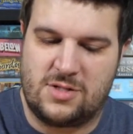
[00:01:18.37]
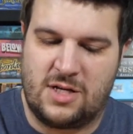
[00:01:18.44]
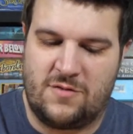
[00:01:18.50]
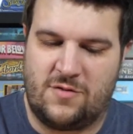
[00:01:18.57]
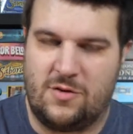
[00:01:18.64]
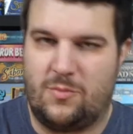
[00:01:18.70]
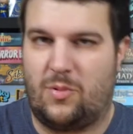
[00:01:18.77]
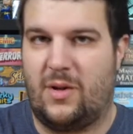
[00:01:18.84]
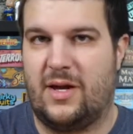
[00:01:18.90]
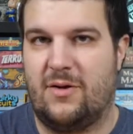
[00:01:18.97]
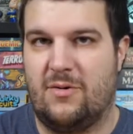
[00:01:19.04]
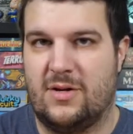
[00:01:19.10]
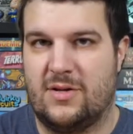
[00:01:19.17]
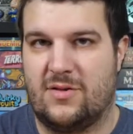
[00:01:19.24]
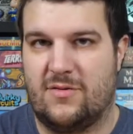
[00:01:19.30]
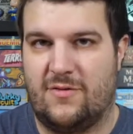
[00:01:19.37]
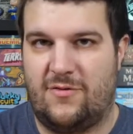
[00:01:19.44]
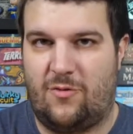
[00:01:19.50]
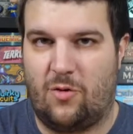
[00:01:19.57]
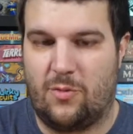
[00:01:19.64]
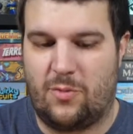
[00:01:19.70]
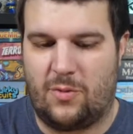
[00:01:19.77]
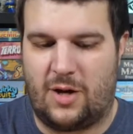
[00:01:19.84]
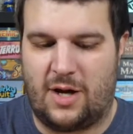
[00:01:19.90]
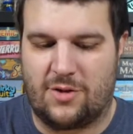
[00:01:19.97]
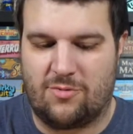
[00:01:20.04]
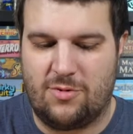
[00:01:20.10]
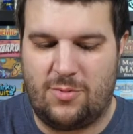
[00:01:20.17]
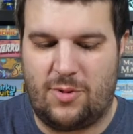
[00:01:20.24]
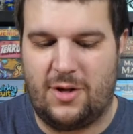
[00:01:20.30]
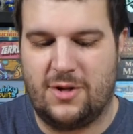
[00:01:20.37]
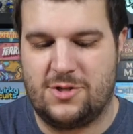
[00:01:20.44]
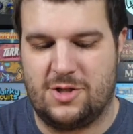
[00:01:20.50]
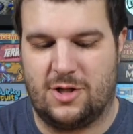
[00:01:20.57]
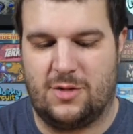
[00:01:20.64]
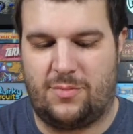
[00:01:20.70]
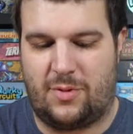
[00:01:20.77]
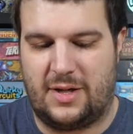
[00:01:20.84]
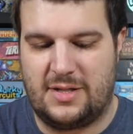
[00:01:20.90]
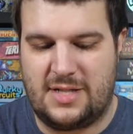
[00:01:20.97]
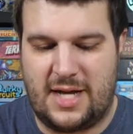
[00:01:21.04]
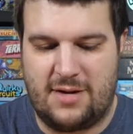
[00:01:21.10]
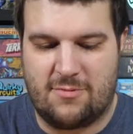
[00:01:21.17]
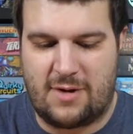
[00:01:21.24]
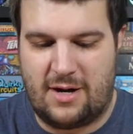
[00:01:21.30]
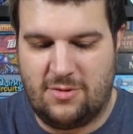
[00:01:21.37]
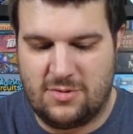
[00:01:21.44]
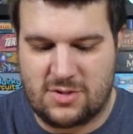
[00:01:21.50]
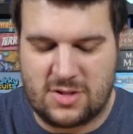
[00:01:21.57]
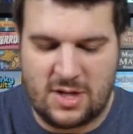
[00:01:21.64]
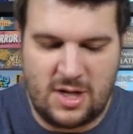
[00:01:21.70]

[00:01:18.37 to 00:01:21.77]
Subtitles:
If you play with 3 players, you're going to play 10 rounds.